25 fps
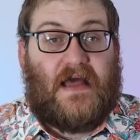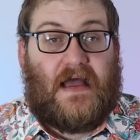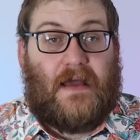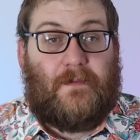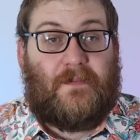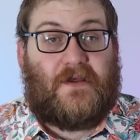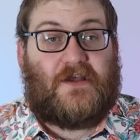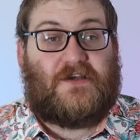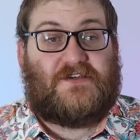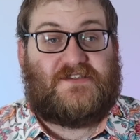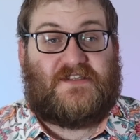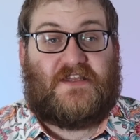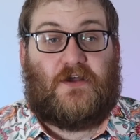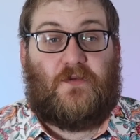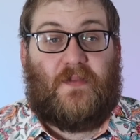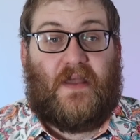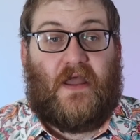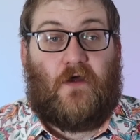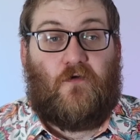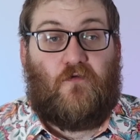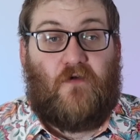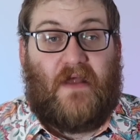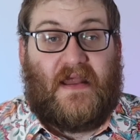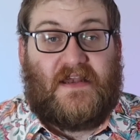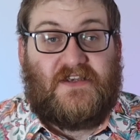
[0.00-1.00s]
that because they'll be
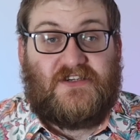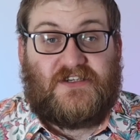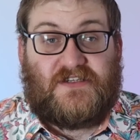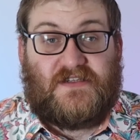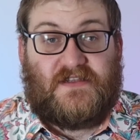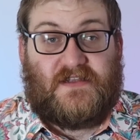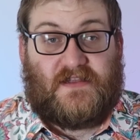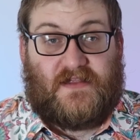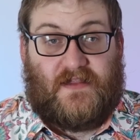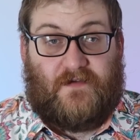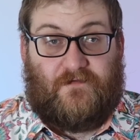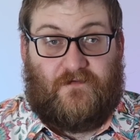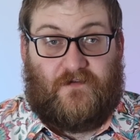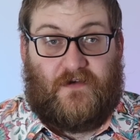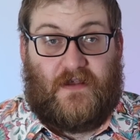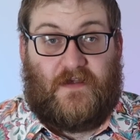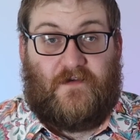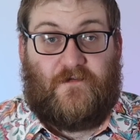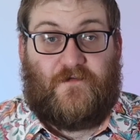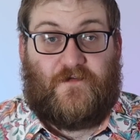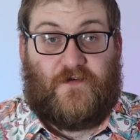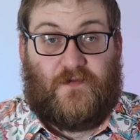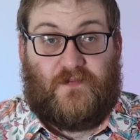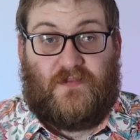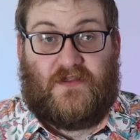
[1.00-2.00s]
arranging delivery
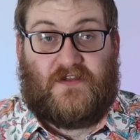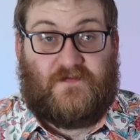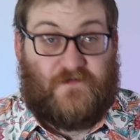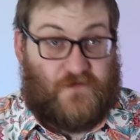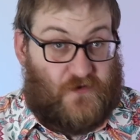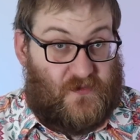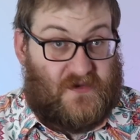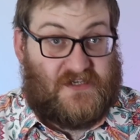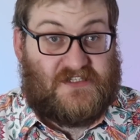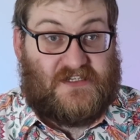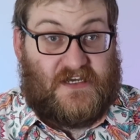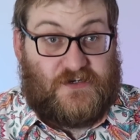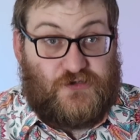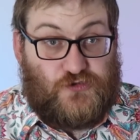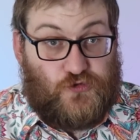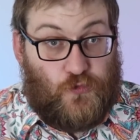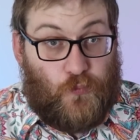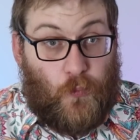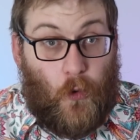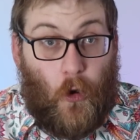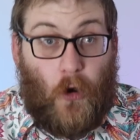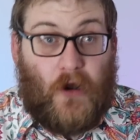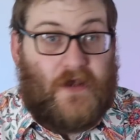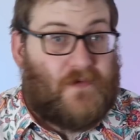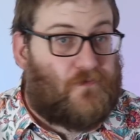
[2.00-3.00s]
from a central
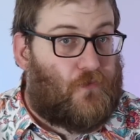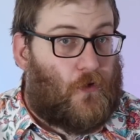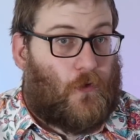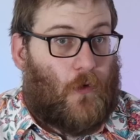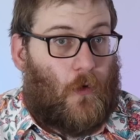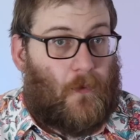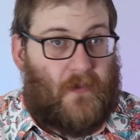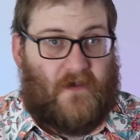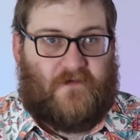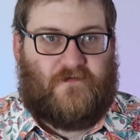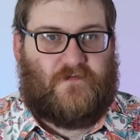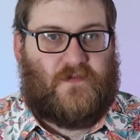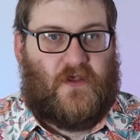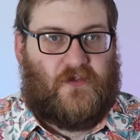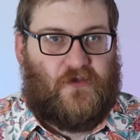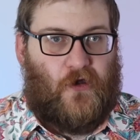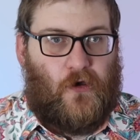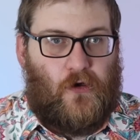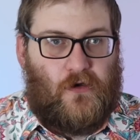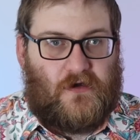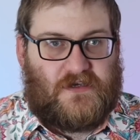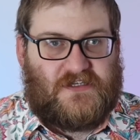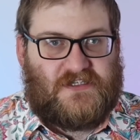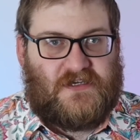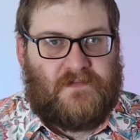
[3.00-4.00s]
point, probably from the
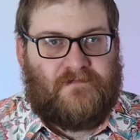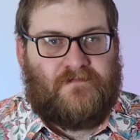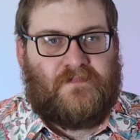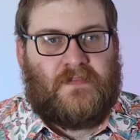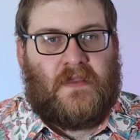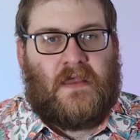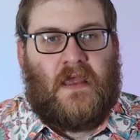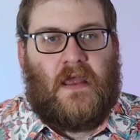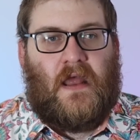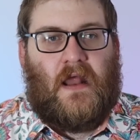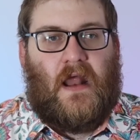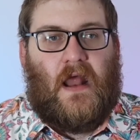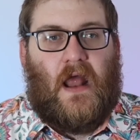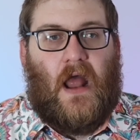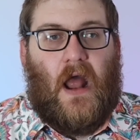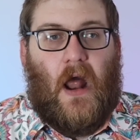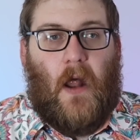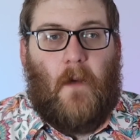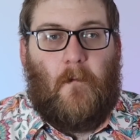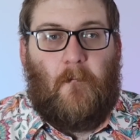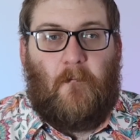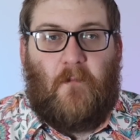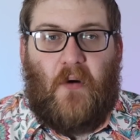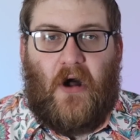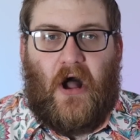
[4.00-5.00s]
docks,
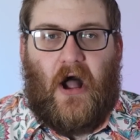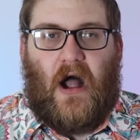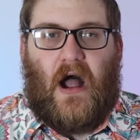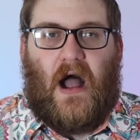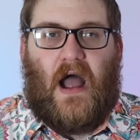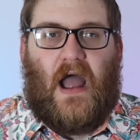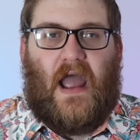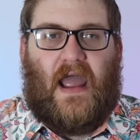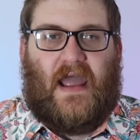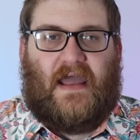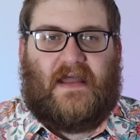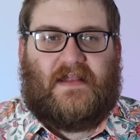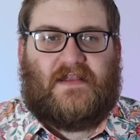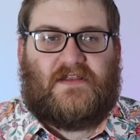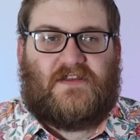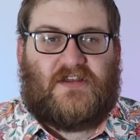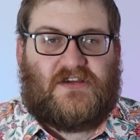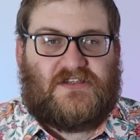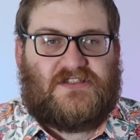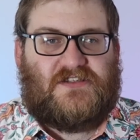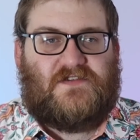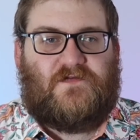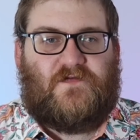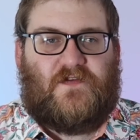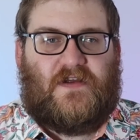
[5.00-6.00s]
but it
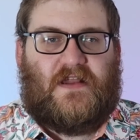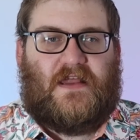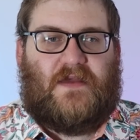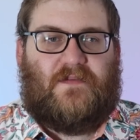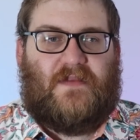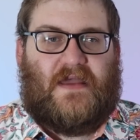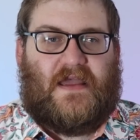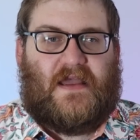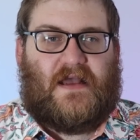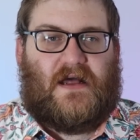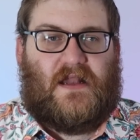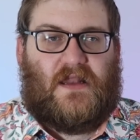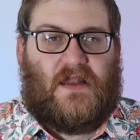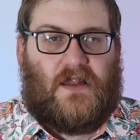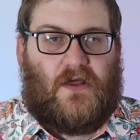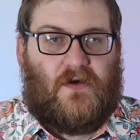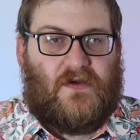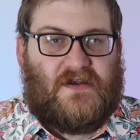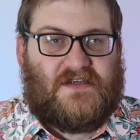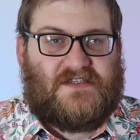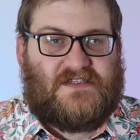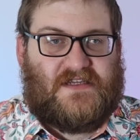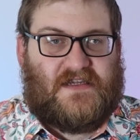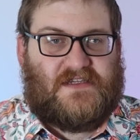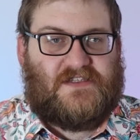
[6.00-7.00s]
doesn't really make a lot
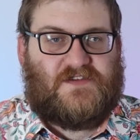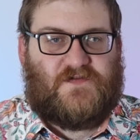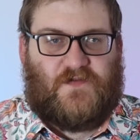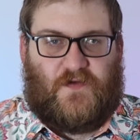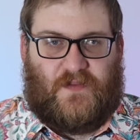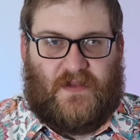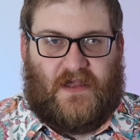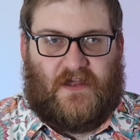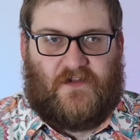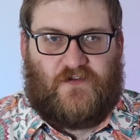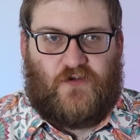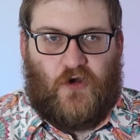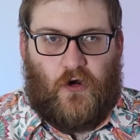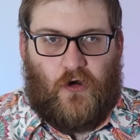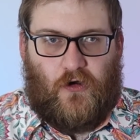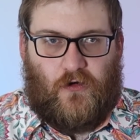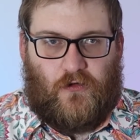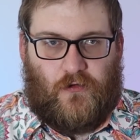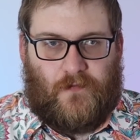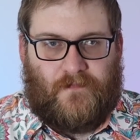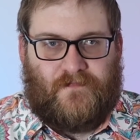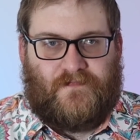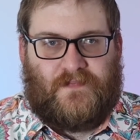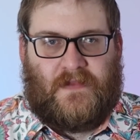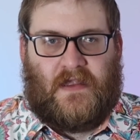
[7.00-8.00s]
of sense for me at
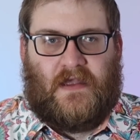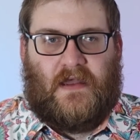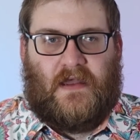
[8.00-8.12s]
all.